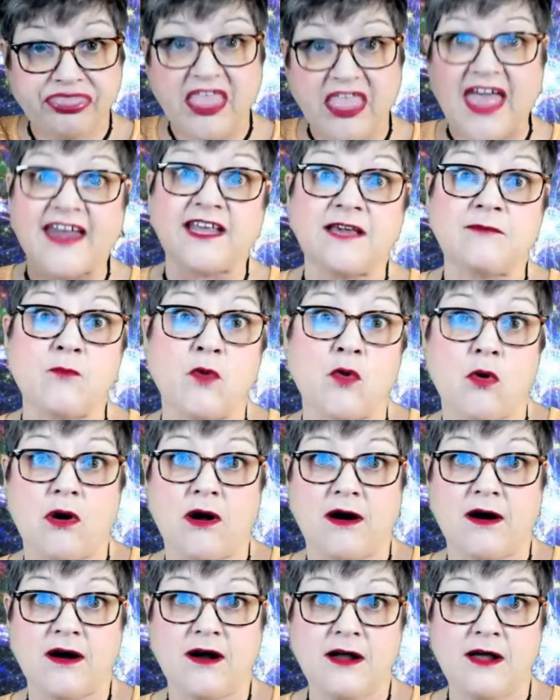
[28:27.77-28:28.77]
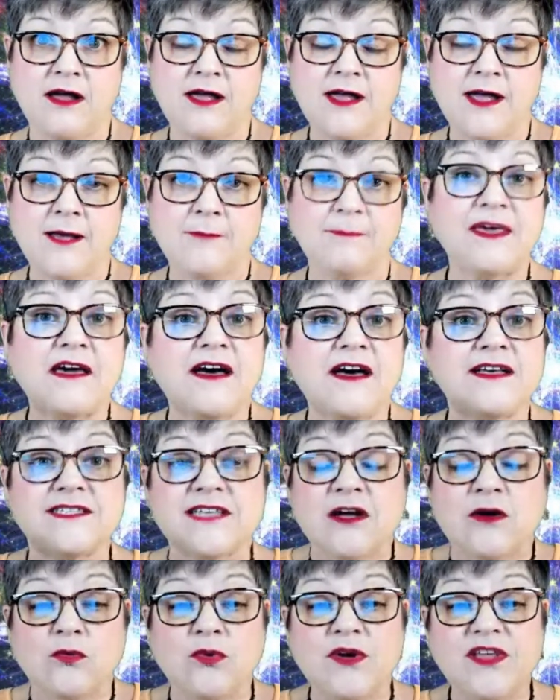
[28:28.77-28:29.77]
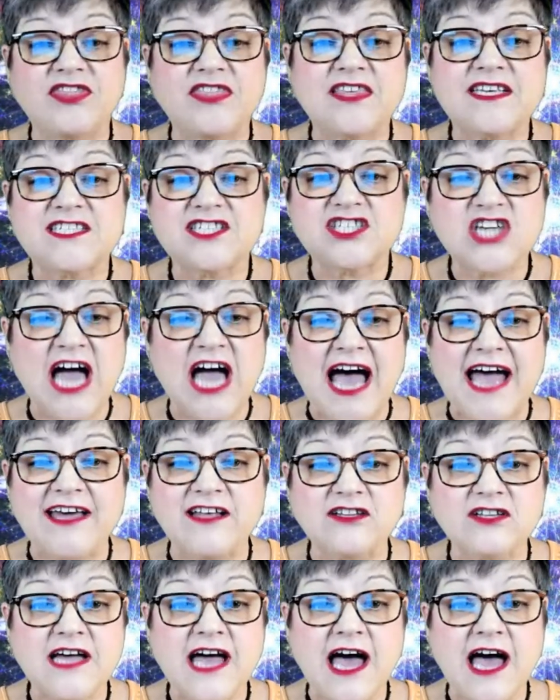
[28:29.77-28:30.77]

anymore. Because with this child, look